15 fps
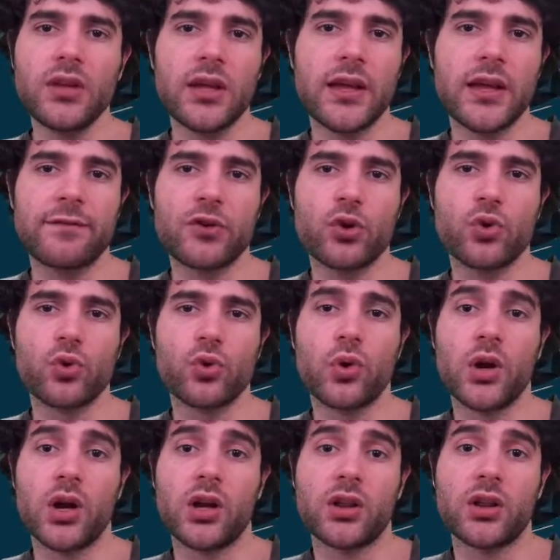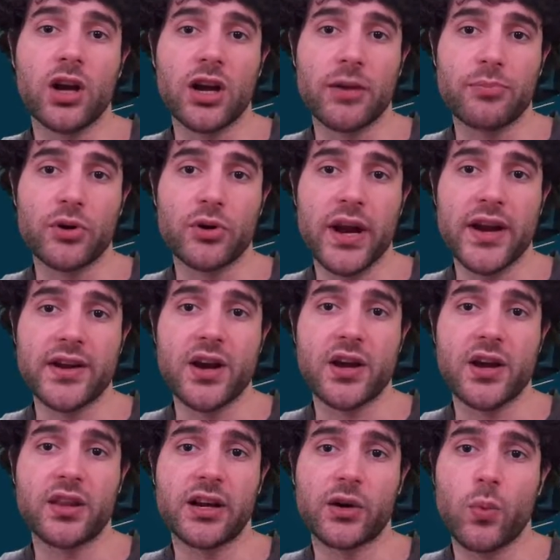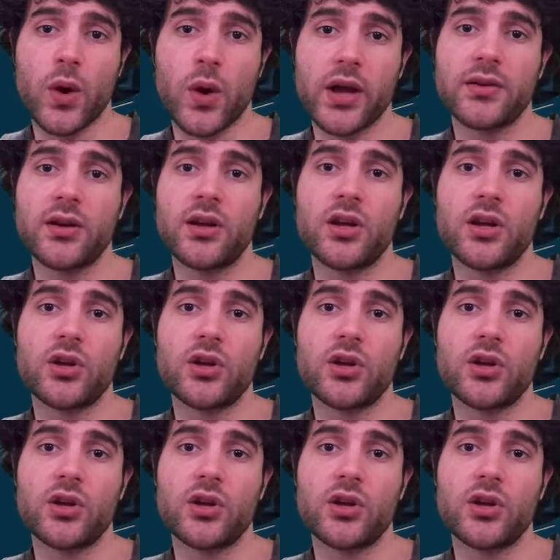if you lock up your ADA on layer 1,